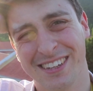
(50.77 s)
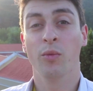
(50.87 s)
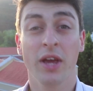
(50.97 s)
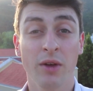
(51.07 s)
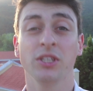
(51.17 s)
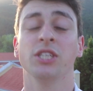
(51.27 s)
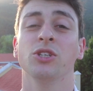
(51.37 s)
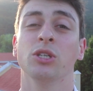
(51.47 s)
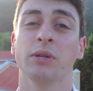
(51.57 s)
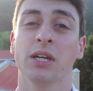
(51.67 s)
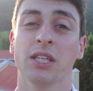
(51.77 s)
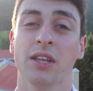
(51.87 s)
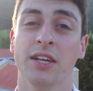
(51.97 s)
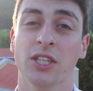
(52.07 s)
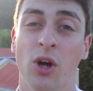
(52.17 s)
We're here in Sintra because
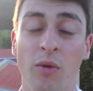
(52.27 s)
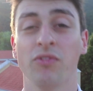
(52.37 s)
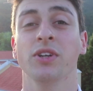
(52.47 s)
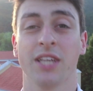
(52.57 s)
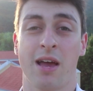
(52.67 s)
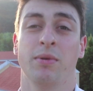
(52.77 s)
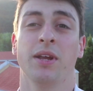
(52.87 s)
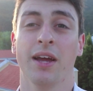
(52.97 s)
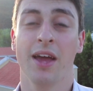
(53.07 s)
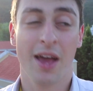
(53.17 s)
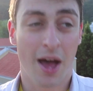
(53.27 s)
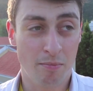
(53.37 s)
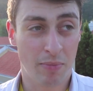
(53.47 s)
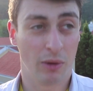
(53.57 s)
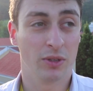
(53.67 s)
there's a conference happening
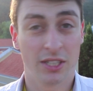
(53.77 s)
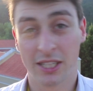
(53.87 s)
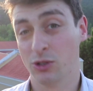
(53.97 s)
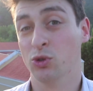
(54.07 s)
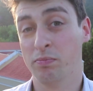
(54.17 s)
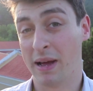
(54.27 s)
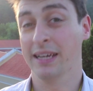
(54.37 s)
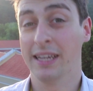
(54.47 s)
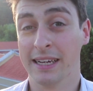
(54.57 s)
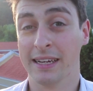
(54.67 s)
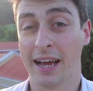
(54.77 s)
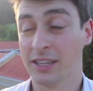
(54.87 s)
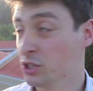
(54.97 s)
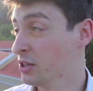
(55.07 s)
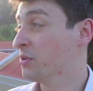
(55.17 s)
about central banking,
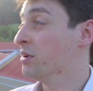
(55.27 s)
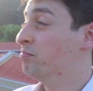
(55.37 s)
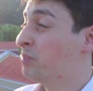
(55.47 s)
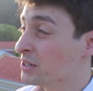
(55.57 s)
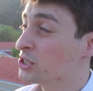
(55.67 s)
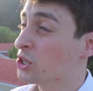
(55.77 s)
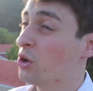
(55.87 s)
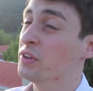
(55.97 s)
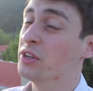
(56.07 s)
and so there are a bunch of